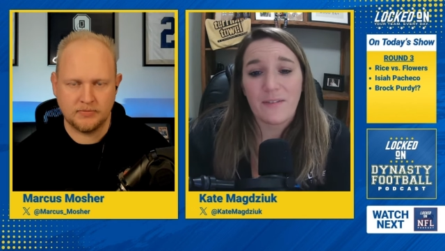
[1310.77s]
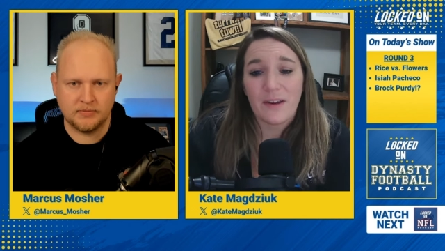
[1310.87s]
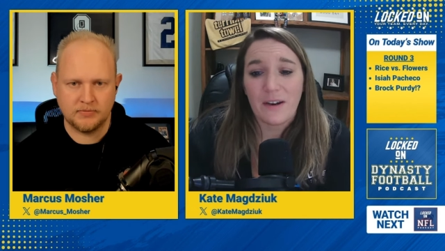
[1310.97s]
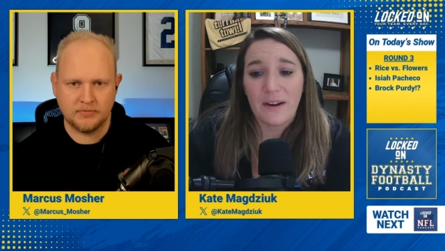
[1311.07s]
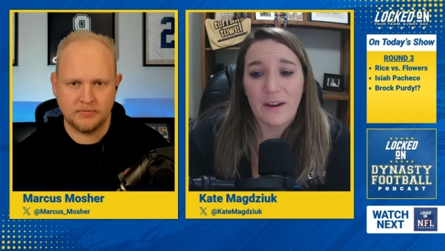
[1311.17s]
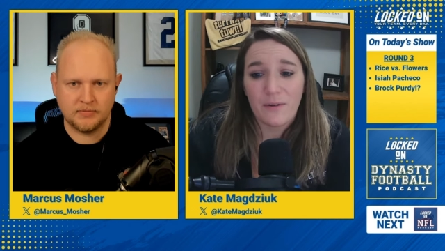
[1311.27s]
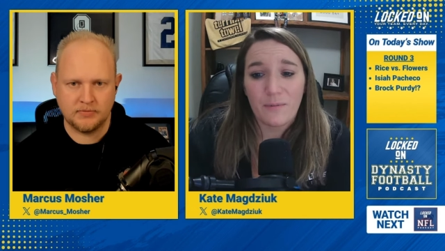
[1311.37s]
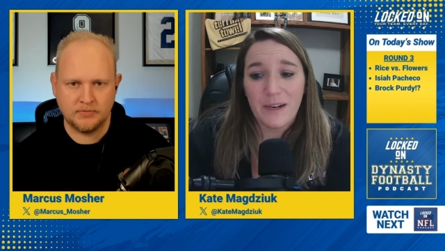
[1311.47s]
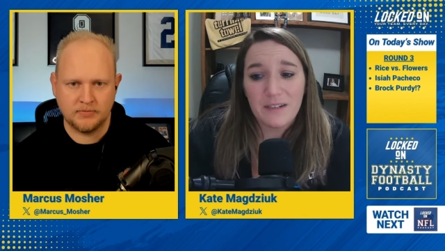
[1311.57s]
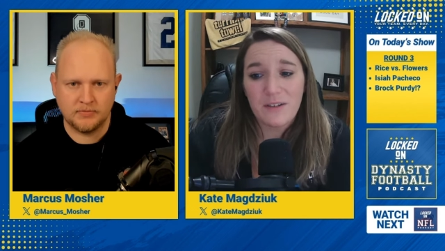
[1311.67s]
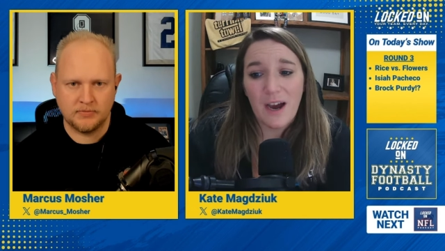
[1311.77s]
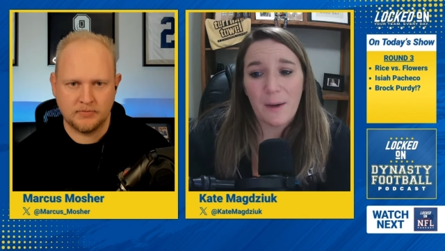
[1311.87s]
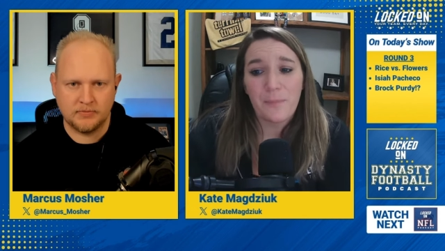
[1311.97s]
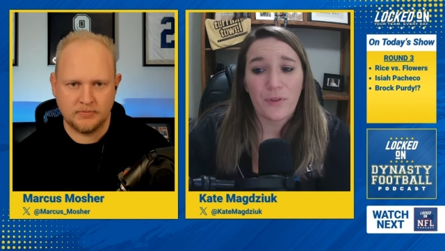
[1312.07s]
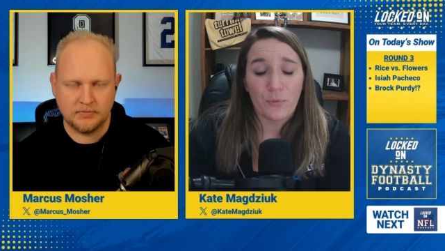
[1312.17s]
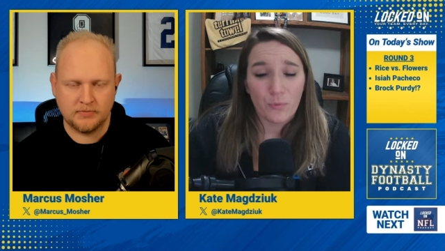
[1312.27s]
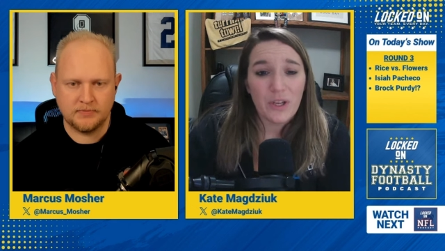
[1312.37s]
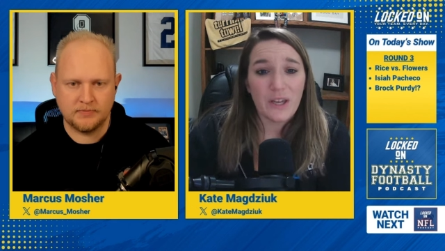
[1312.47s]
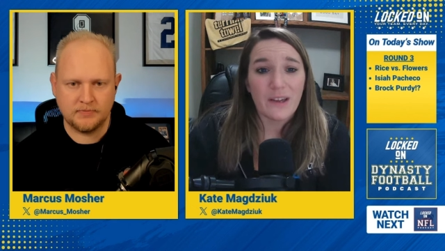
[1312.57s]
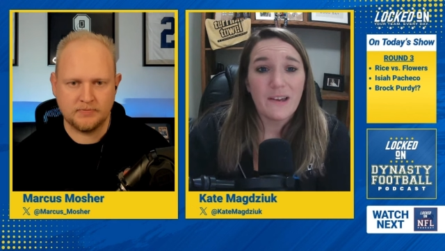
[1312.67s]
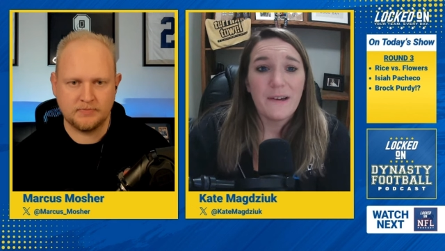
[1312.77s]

Speaker 1: even ranked top 3.